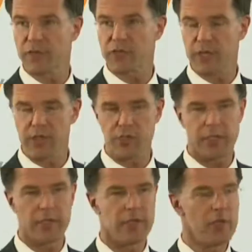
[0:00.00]

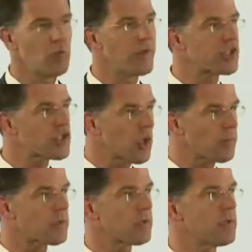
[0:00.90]
country which
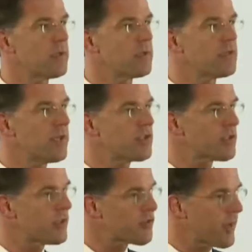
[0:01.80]
stops this
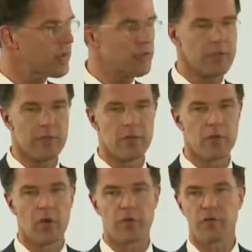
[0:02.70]
trend
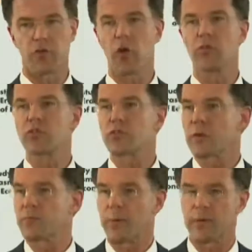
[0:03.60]
of the wrong sort
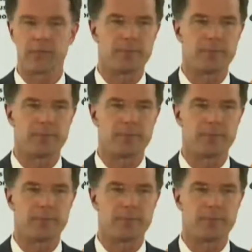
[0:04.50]
of populism.